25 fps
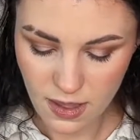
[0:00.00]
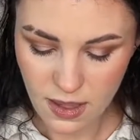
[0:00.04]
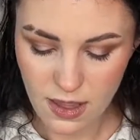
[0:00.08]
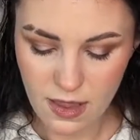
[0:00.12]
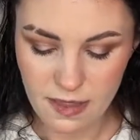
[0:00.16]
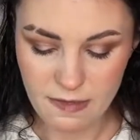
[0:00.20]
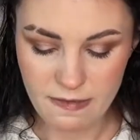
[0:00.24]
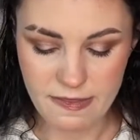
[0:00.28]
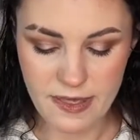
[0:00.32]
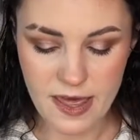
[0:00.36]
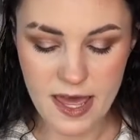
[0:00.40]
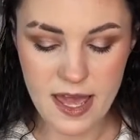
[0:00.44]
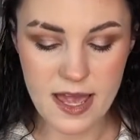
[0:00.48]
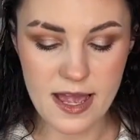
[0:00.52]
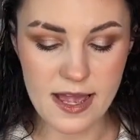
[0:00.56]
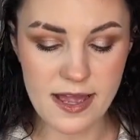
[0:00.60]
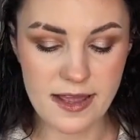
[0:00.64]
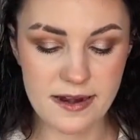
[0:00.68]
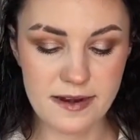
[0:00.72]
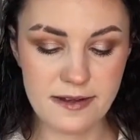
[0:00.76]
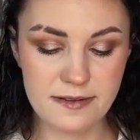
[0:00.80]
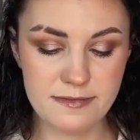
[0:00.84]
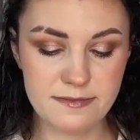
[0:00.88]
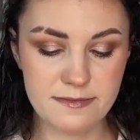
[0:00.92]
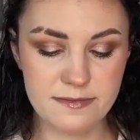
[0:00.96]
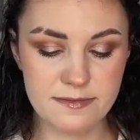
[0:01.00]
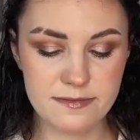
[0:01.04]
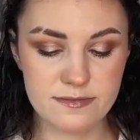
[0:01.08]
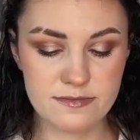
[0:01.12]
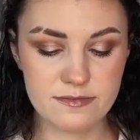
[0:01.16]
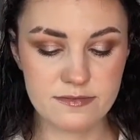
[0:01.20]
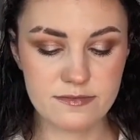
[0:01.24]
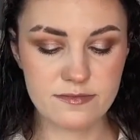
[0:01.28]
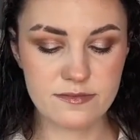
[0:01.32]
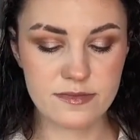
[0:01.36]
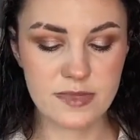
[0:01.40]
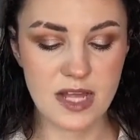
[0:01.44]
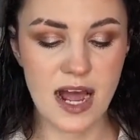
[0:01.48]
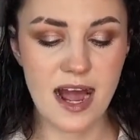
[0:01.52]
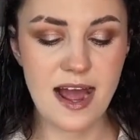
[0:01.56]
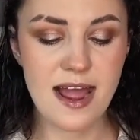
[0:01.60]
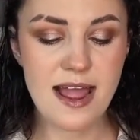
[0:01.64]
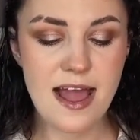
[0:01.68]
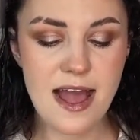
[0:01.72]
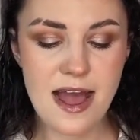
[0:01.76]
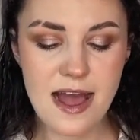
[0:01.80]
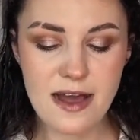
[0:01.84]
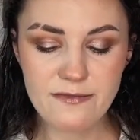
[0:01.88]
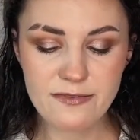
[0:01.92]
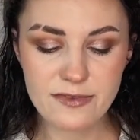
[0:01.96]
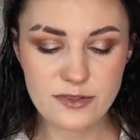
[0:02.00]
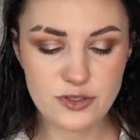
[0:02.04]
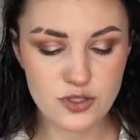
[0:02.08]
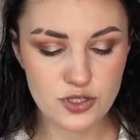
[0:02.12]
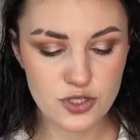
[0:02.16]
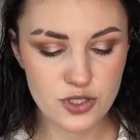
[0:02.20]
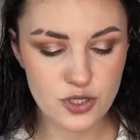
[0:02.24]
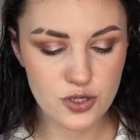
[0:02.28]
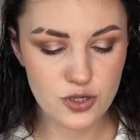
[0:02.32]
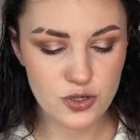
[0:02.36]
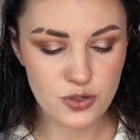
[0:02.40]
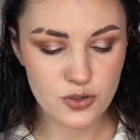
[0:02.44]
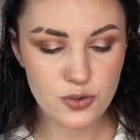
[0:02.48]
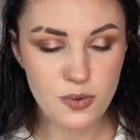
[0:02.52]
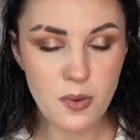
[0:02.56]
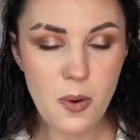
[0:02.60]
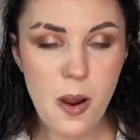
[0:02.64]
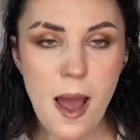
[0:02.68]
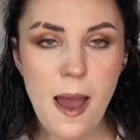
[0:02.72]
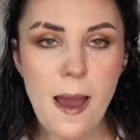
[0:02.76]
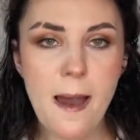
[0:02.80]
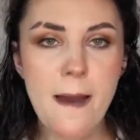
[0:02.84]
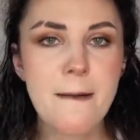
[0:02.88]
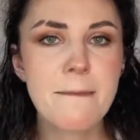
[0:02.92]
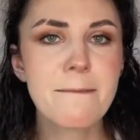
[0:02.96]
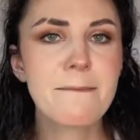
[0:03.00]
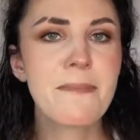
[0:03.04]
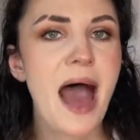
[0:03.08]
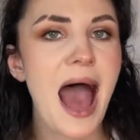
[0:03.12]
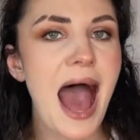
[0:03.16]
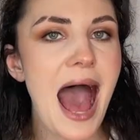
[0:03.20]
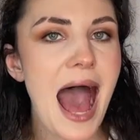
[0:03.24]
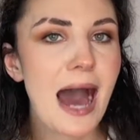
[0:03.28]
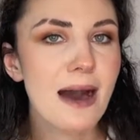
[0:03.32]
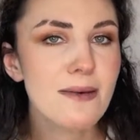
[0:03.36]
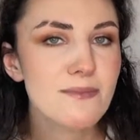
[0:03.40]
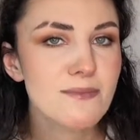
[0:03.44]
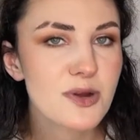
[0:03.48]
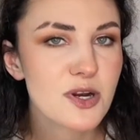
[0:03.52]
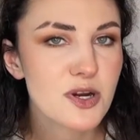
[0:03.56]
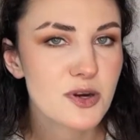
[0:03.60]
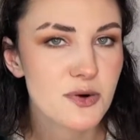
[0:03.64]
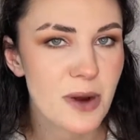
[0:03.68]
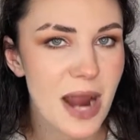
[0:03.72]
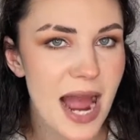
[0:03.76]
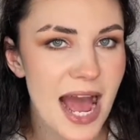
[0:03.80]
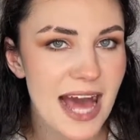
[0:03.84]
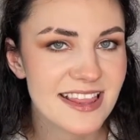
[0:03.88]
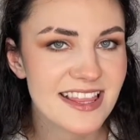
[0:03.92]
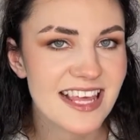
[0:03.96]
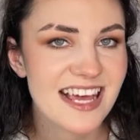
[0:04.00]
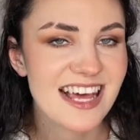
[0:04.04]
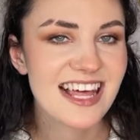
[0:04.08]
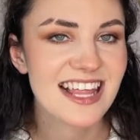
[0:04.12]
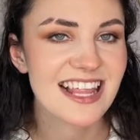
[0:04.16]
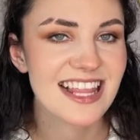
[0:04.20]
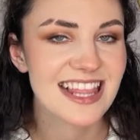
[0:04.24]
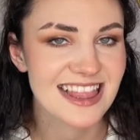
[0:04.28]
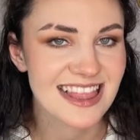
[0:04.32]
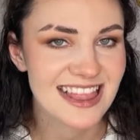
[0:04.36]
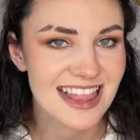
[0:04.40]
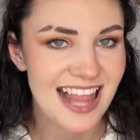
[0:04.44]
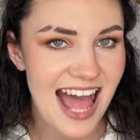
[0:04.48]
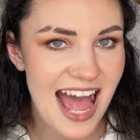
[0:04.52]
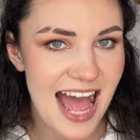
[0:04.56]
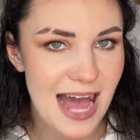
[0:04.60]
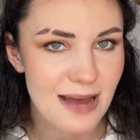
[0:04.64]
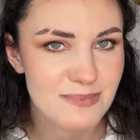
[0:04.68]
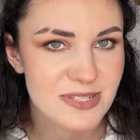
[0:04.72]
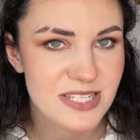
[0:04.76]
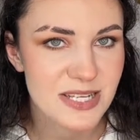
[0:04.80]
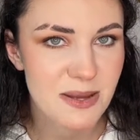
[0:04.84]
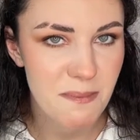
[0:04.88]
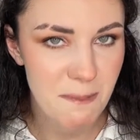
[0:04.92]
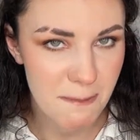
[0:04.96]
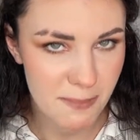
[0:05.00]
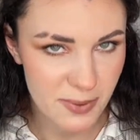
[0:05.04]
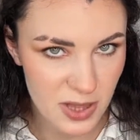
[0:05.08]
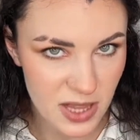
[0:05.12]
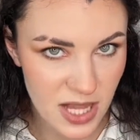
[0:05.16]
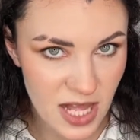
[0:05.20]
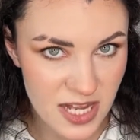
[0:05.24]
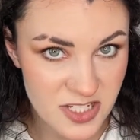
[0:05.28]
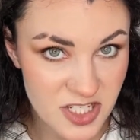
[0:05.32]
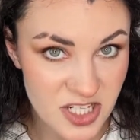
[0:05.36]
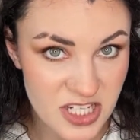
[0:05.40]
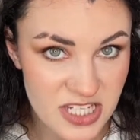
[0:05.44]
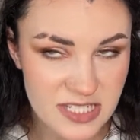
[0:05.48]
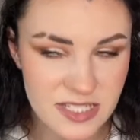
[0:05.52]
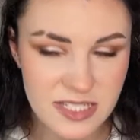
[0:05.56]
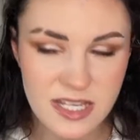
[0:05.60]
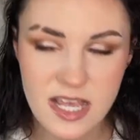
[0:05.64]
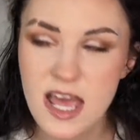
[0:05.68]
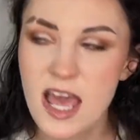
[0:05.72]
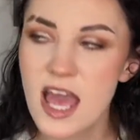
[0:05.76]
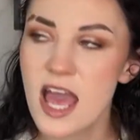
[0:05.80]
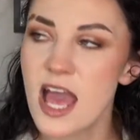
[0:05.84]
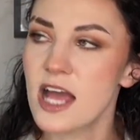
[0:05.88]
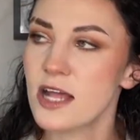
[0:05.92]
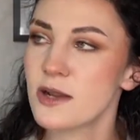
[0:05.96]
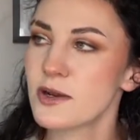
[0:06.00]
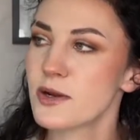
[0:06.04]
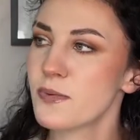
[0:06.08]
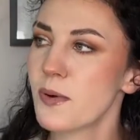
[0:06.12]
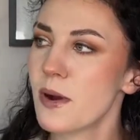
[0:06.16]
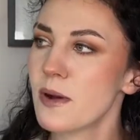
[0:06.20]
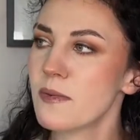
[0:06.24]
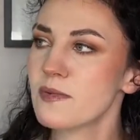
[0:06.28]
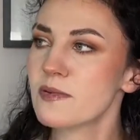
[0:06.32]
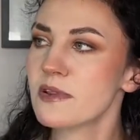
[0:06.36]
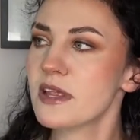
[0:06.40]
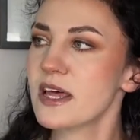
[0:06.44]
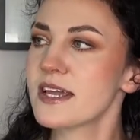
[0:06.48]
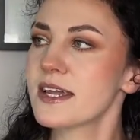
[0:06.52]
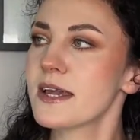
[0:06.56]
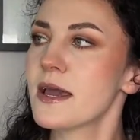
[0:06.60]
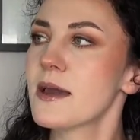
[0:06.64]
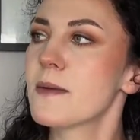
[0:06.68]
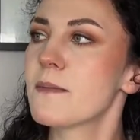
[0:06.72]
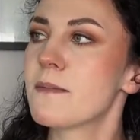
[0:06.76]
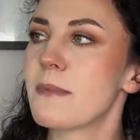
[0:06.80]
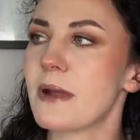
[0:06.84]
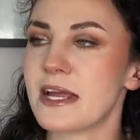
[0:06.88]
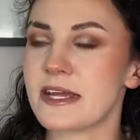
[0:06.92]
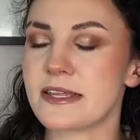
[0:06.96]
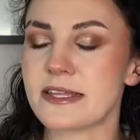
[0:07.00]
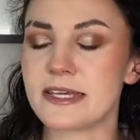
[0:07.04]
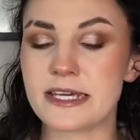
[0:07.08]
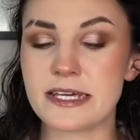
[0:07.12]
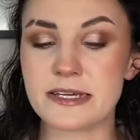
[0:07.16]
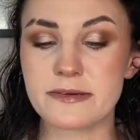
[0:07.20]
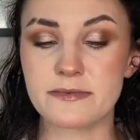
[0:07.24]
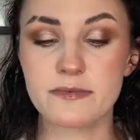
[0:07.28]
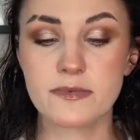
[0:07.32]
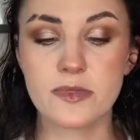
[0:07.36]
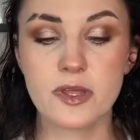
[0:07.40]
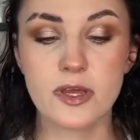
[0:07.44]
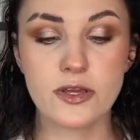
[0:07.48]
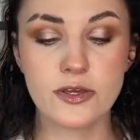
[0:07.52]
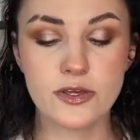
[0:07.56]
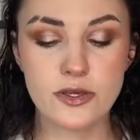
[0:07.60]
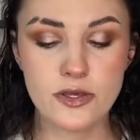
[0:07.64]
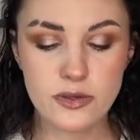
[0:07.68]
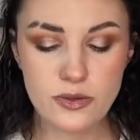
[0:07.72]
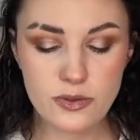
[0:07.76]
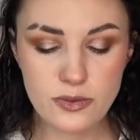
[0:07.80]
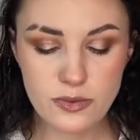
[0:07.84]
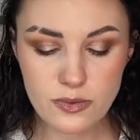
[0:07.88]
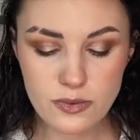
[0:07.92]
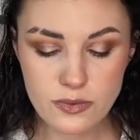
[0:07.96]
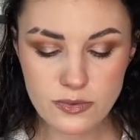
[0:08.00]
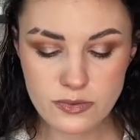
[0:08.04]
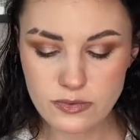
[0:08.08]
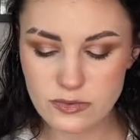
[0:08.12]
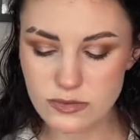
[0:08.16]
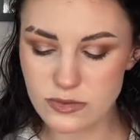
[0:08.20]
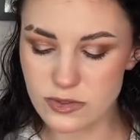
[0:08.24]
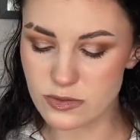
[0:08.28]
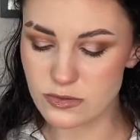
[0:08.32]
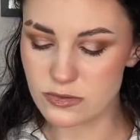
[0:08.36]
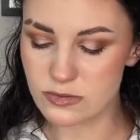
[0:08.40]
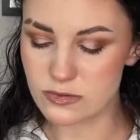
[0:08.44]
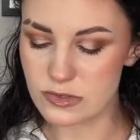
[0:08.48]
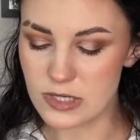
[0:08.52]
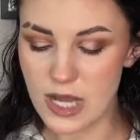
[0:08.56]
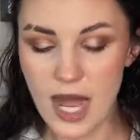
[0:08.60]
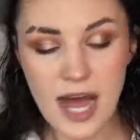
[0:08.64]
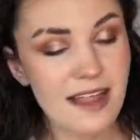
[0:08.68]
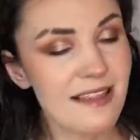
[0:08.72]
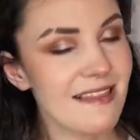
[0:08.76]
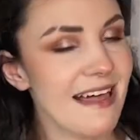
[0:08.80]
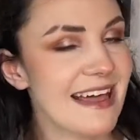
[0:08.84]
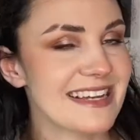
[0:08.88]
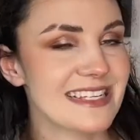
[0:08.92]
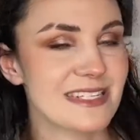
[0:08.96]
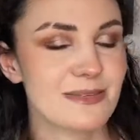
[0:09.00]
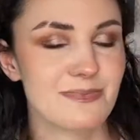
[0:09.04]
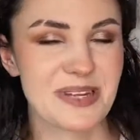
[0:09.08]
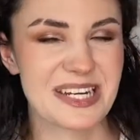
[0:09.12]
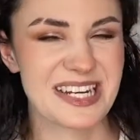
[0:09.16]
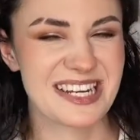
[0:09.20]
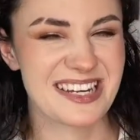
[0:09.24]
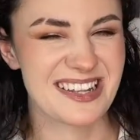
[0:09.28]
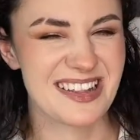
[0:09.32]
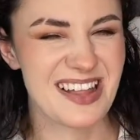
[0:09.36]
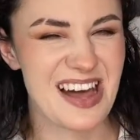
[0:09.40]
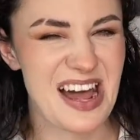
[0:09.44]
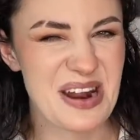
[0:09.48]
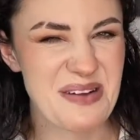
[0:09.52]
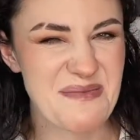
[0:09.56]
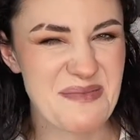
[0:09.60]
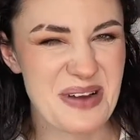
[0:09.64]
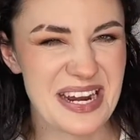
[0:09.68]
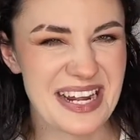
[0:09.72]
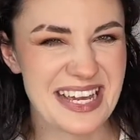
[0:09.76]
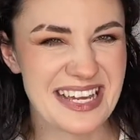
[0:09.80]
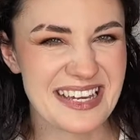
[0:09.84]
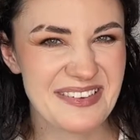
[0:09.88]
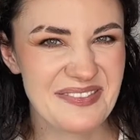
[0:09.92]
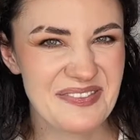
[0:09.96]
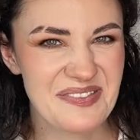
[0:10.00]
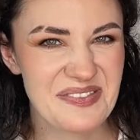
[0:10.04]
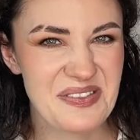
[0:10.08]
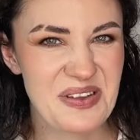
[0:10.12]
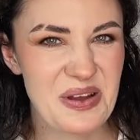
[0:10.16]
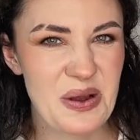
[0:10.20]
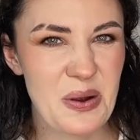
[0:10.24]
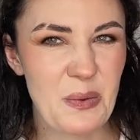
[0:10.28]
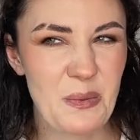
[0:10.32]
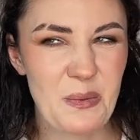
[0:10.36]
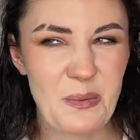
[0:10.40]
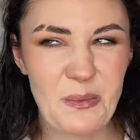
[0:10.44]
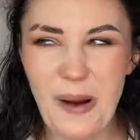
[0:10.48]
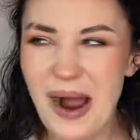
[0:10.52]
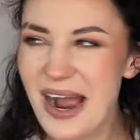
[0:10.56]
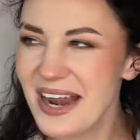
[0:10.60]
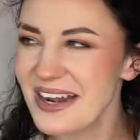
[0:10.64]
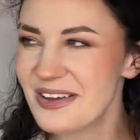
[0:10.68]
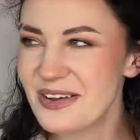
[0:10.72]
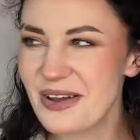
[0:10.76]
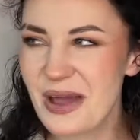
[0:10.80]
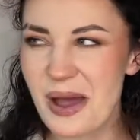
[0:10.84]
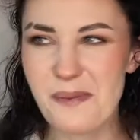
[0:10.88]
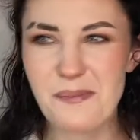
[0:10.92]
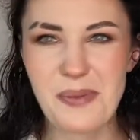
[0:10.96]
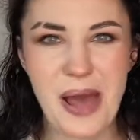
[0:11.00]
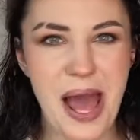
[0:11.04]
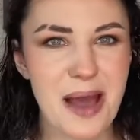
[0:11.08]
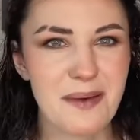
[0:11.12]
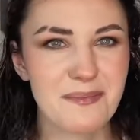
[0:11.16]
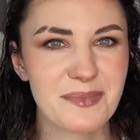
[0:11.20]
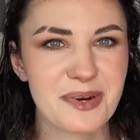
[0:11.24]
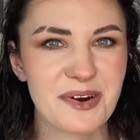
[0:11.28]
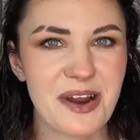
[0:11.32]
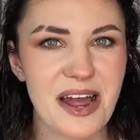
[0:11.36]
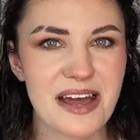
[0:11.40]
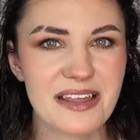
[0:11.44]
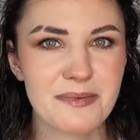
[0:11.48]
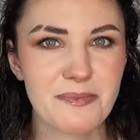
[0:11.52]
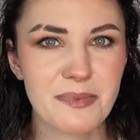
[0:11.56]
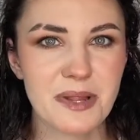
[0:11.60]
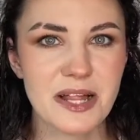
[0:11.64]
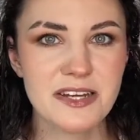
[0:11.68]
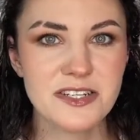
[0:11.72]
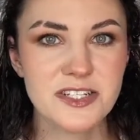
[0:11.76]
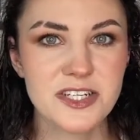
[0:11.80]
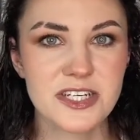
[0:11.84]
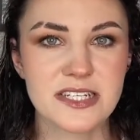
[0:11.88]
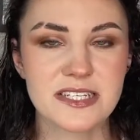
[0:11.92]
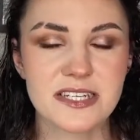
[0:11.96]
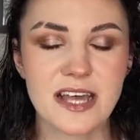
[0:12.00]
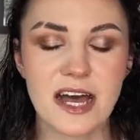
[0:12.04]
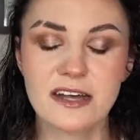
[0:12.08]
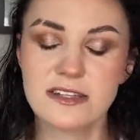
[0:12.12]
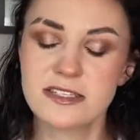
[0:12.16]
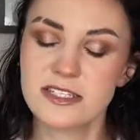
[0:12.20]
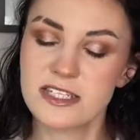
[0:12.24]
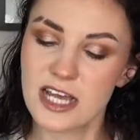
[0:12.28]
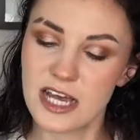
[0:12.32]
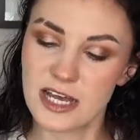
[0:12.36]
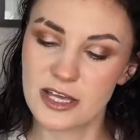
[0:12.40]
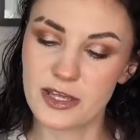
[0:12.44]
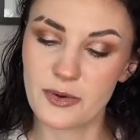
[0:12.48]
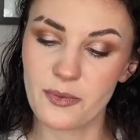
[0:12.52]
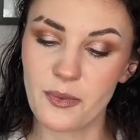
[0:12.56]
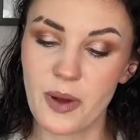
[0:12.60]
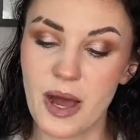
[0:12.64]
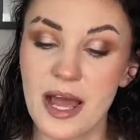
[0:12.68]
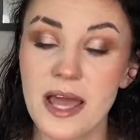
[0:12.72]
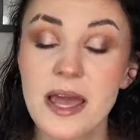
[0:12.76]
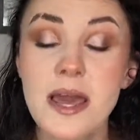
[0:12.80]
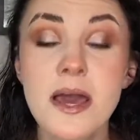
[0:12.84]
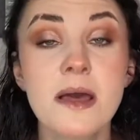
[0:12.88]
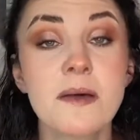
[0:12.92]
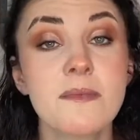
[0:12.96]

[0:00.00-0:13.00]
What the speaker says: Then I have two Pat McGrath Labs blushes. And you're probably like, Bailey, you do not like spending a lot of money. Why do you have Pat McGrath blushes? I'll tell you why.